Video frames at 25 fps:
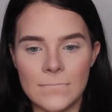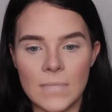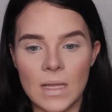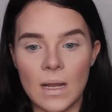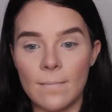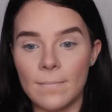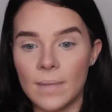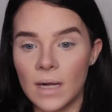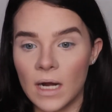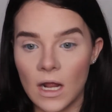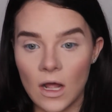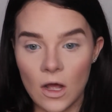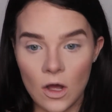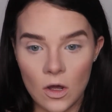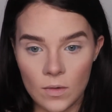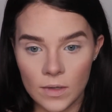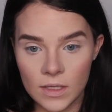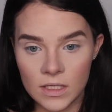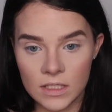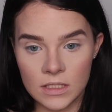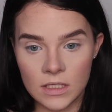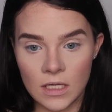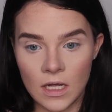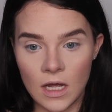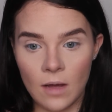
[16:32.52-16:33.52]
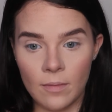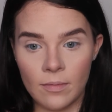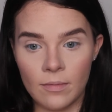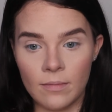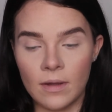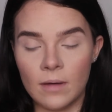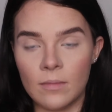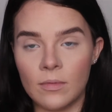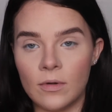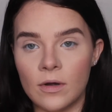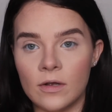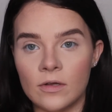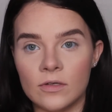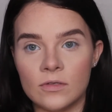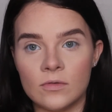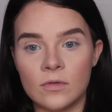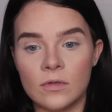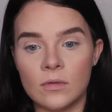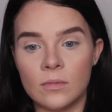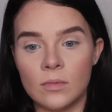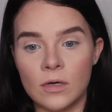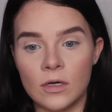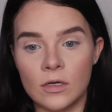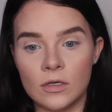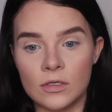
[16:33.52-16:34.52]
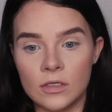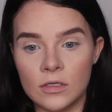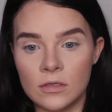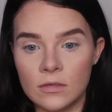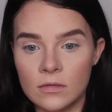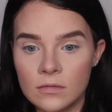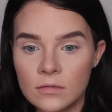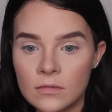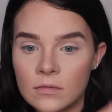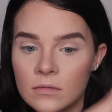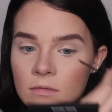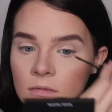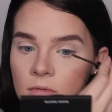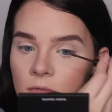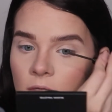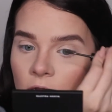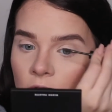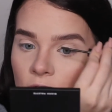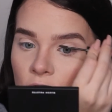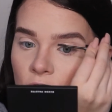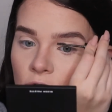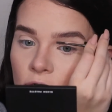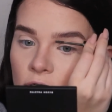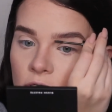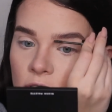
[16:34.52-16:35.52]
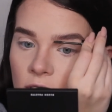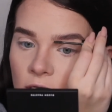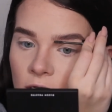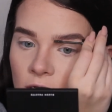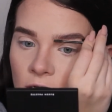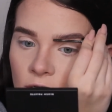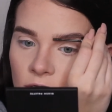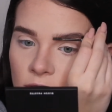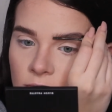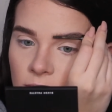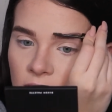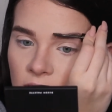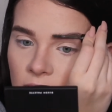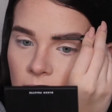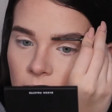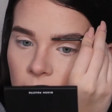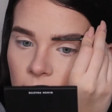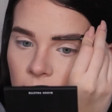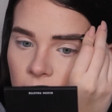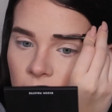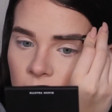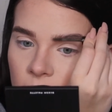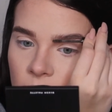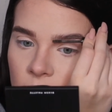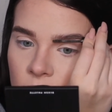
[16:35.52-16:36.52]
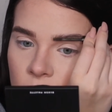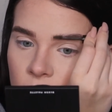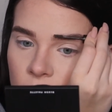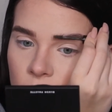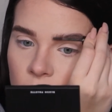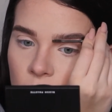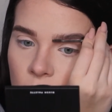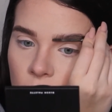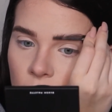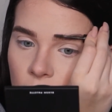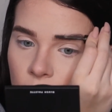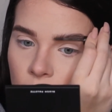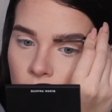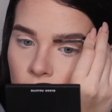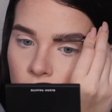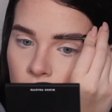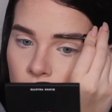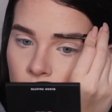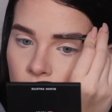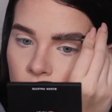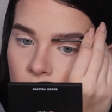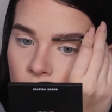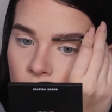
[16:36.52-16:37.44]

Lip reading: But I always top my brows with a brow gel. And usually I use my gimme brow. So